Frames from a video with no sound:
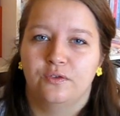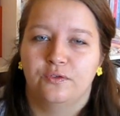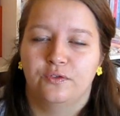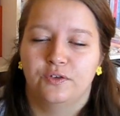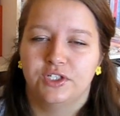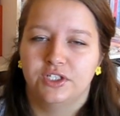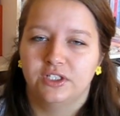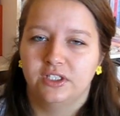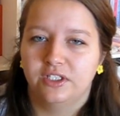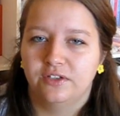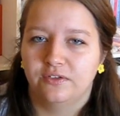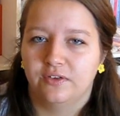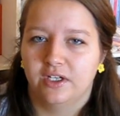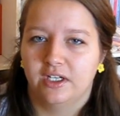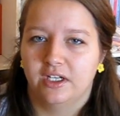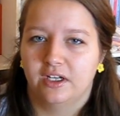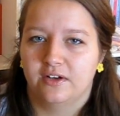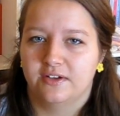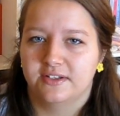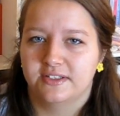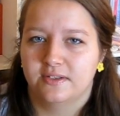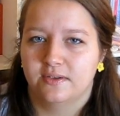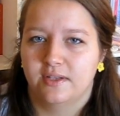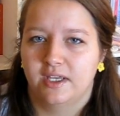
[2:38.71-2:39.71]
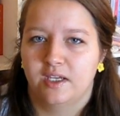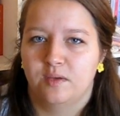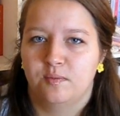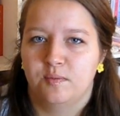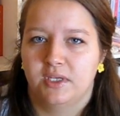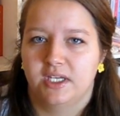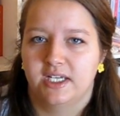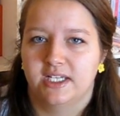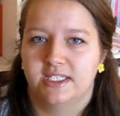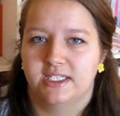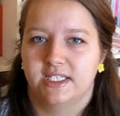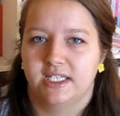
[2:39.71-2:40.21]
Fertility Friend I also like
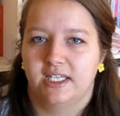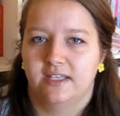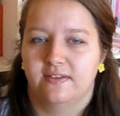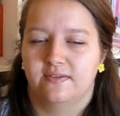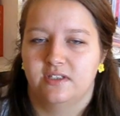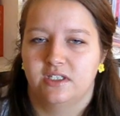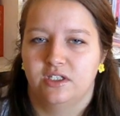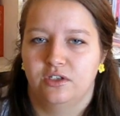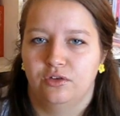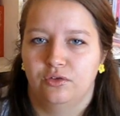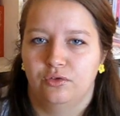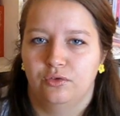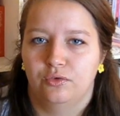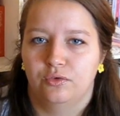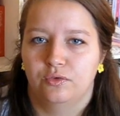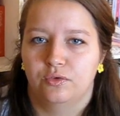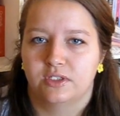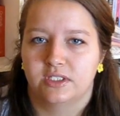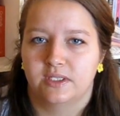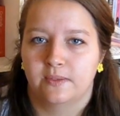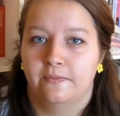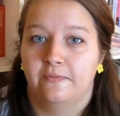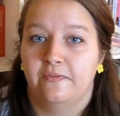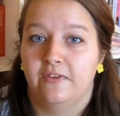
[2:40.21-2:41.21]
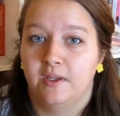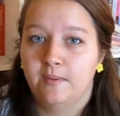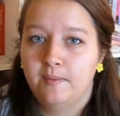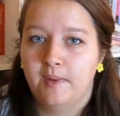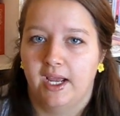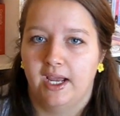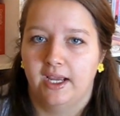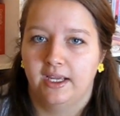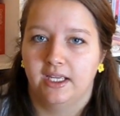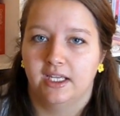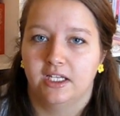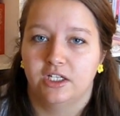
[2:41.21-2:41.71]
because it gives you some
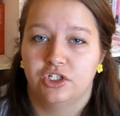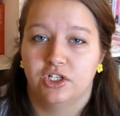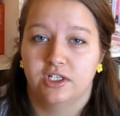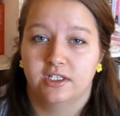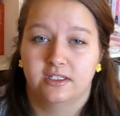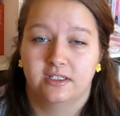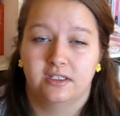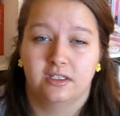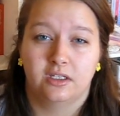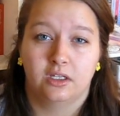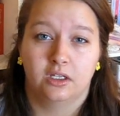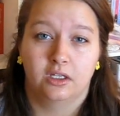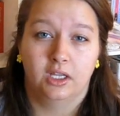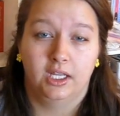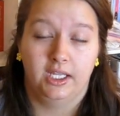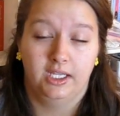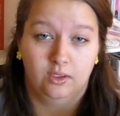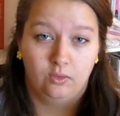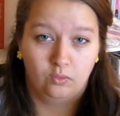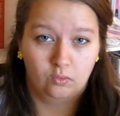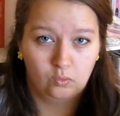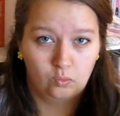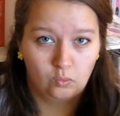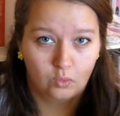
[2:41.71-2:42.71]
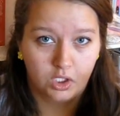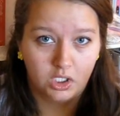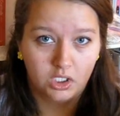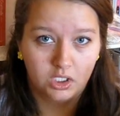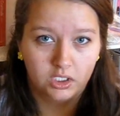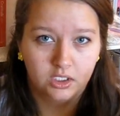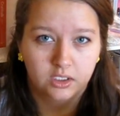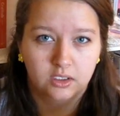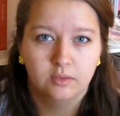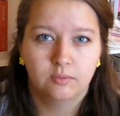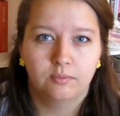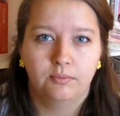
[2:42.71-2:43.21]
feedback and does the like work
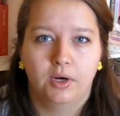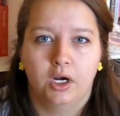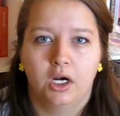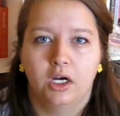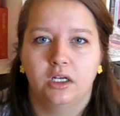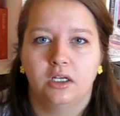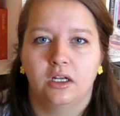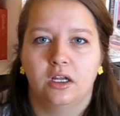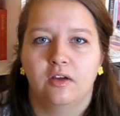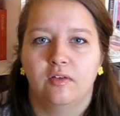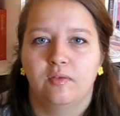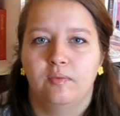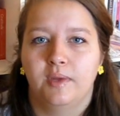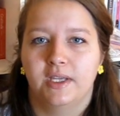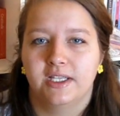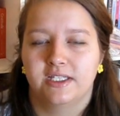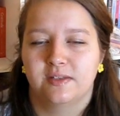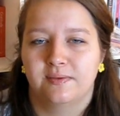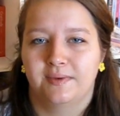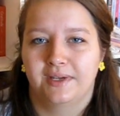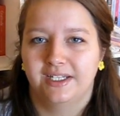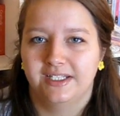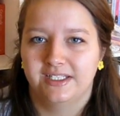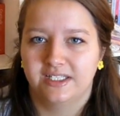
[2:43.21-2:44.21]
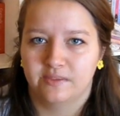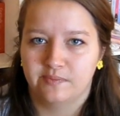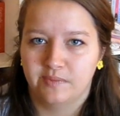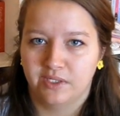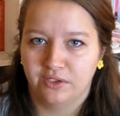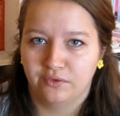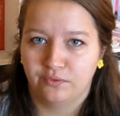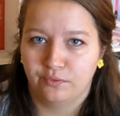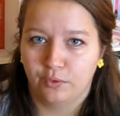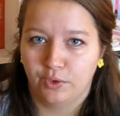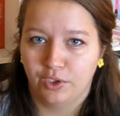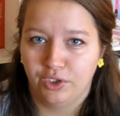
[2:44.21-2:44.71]
part of basal body
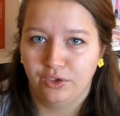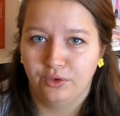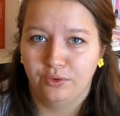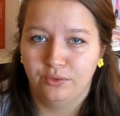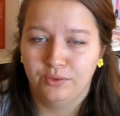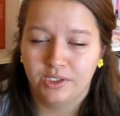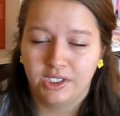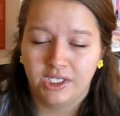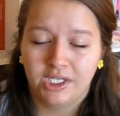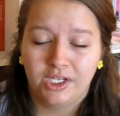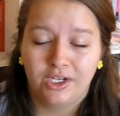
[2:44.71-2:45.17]
temping for you